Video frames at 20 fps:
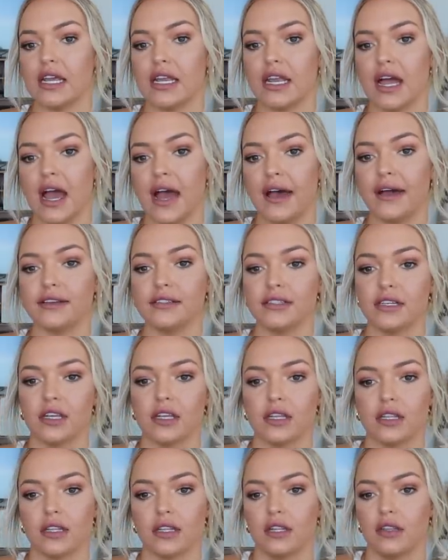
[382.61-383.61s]
It had
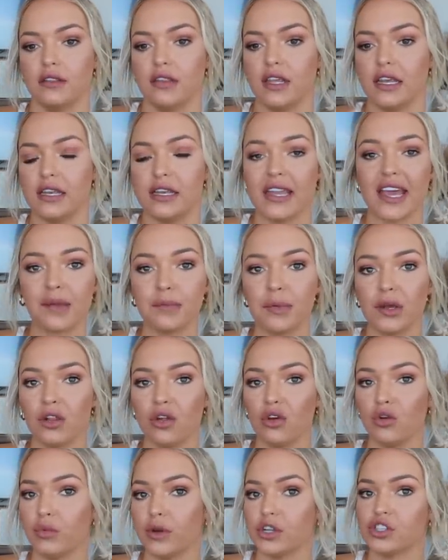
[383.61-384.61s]
the neck pillow,